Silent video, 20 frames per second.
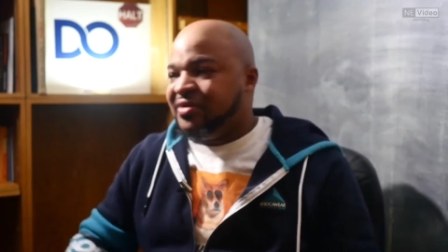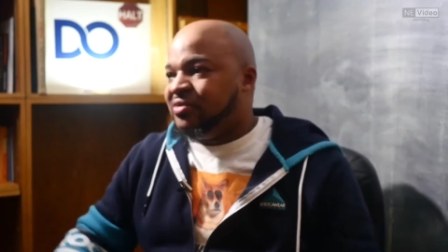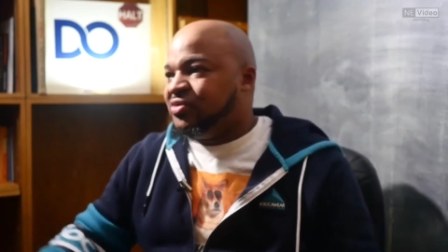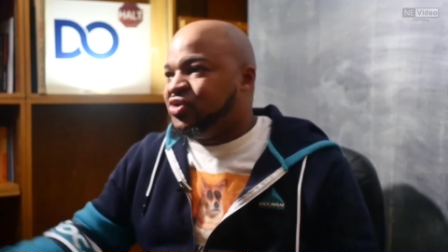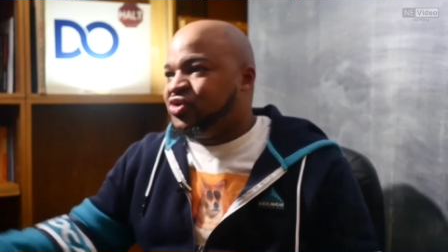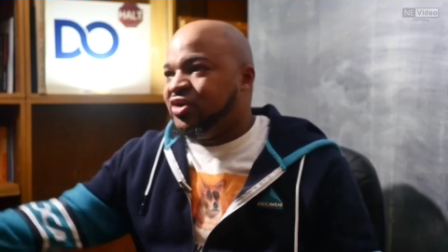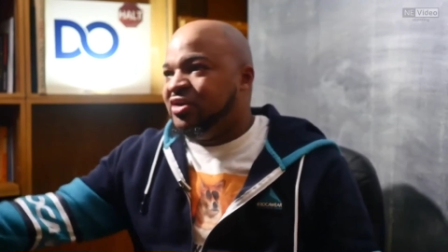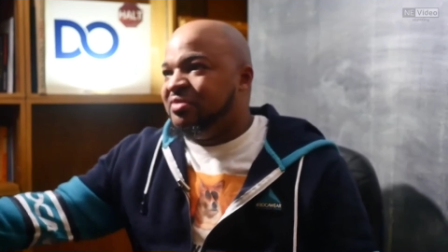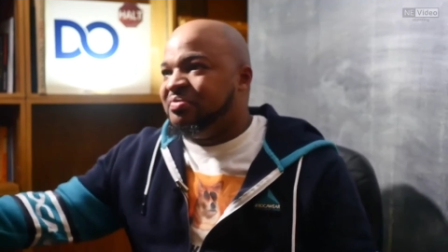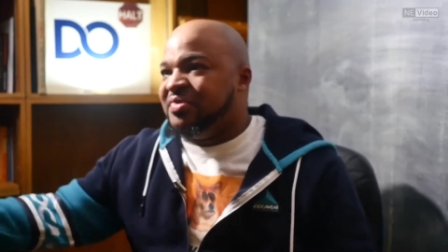
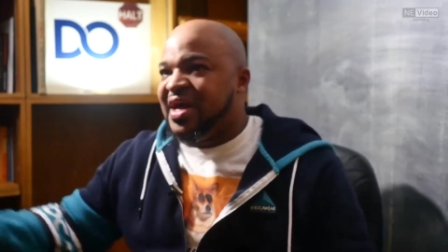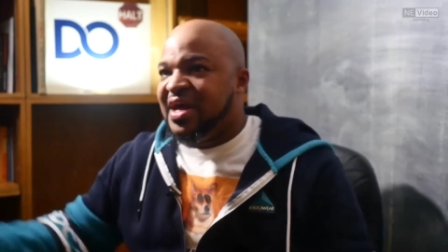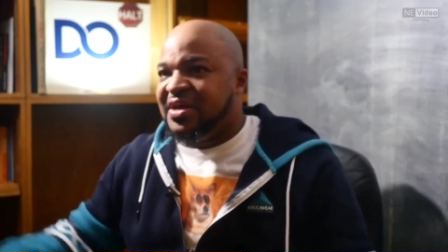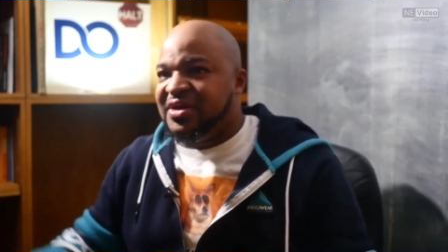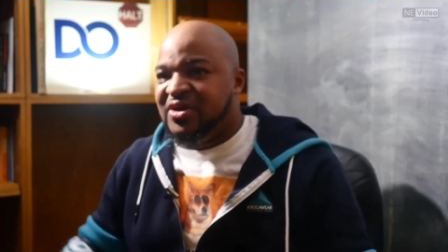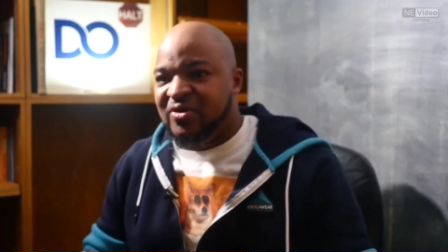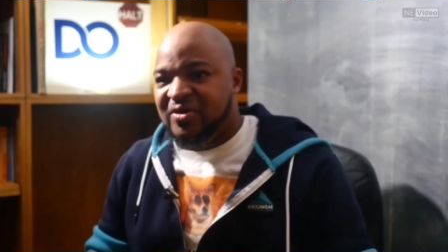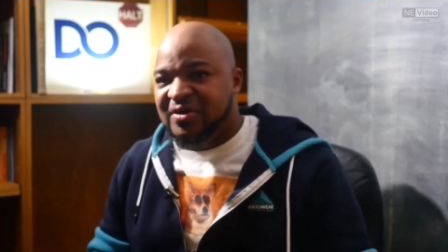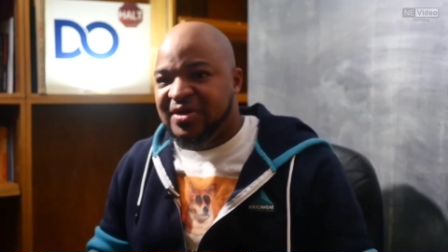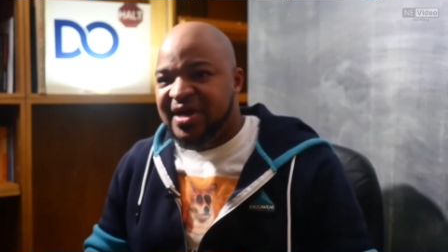Donald Trump
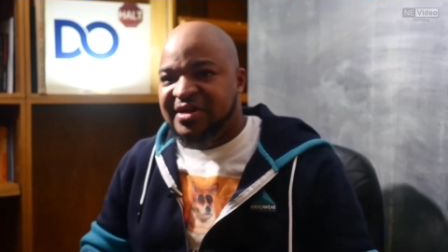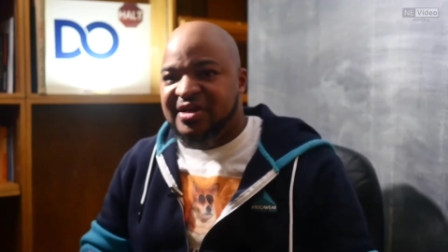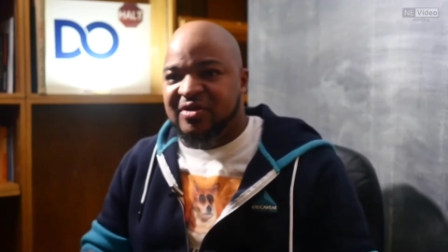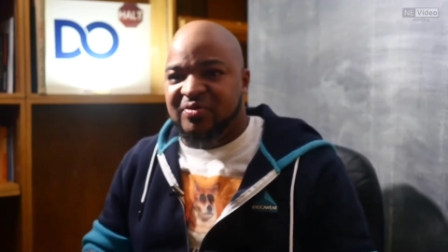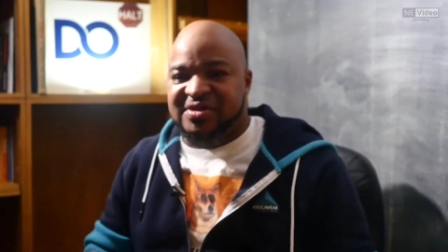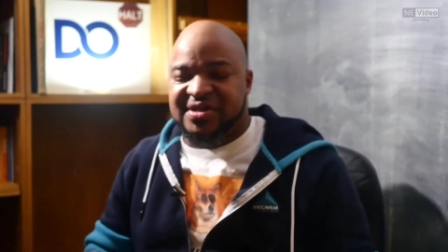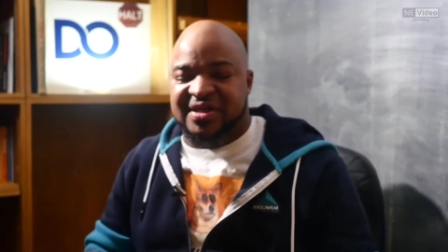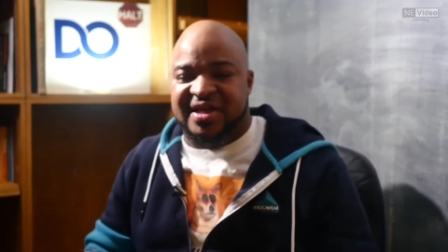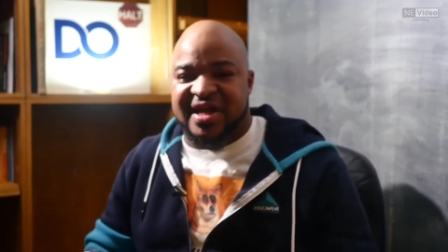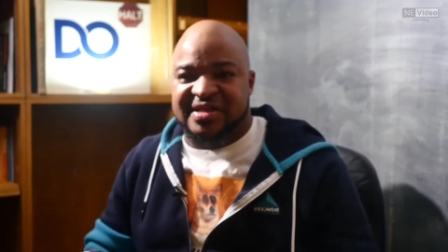not knowing that
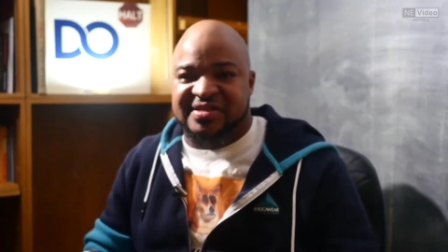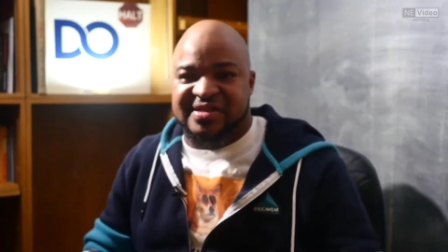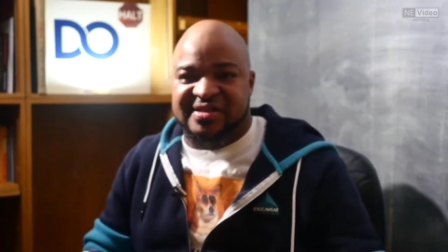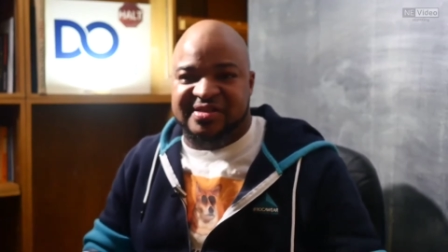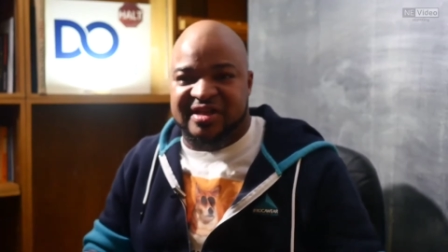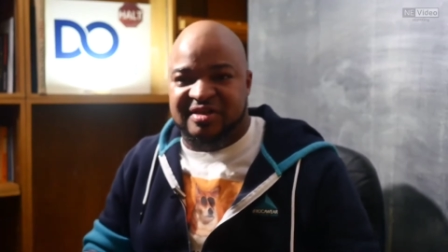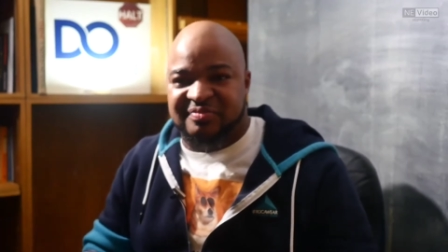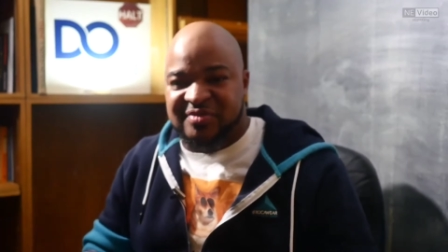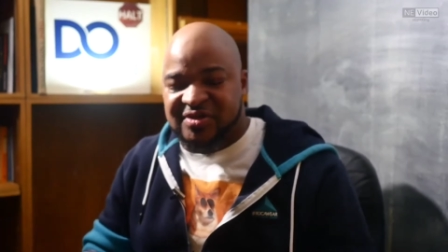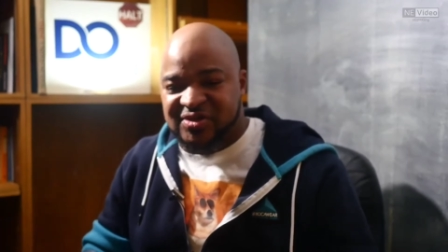there was a
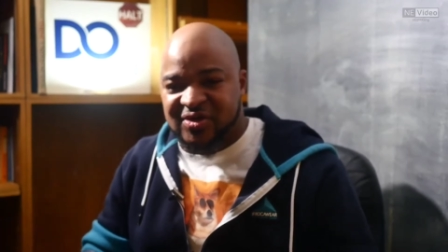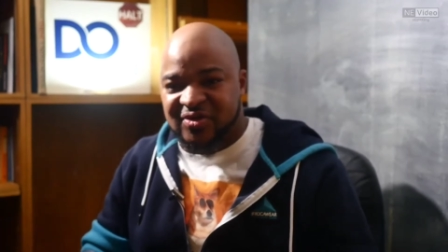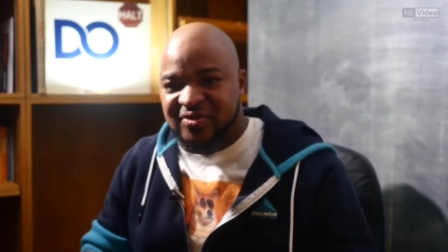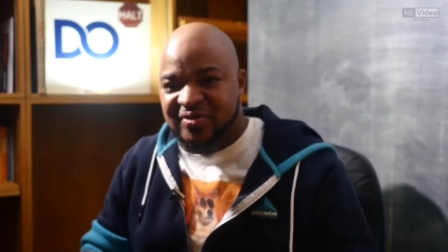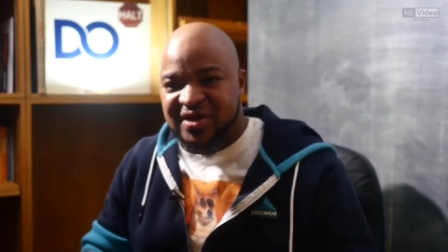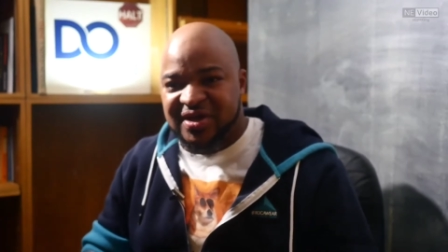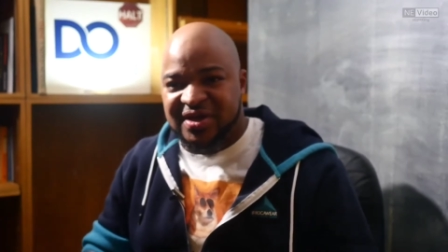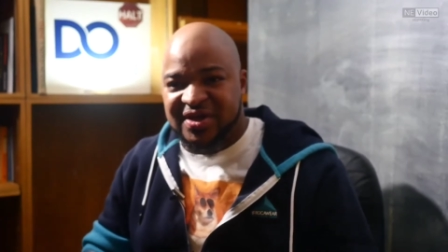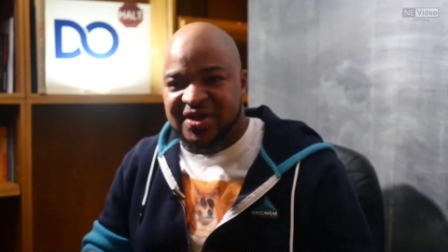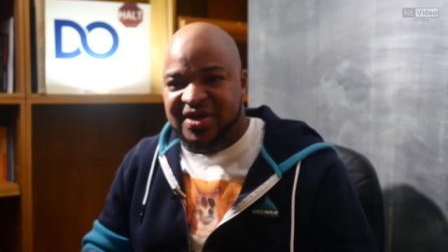Kansas City,
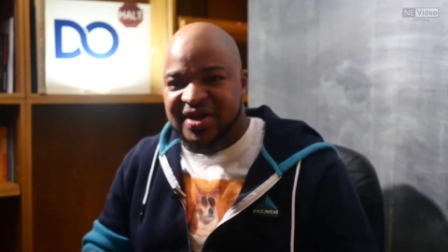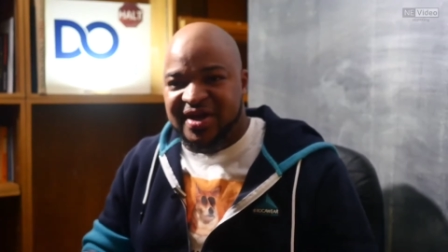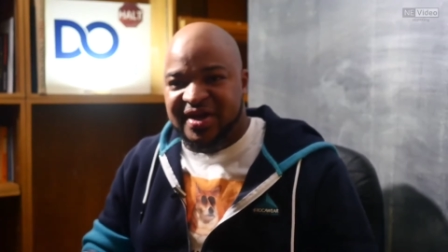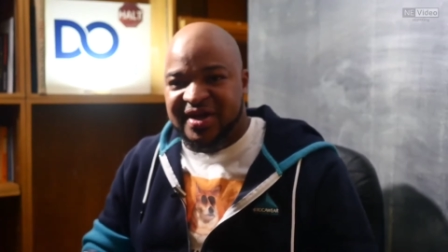Missouri,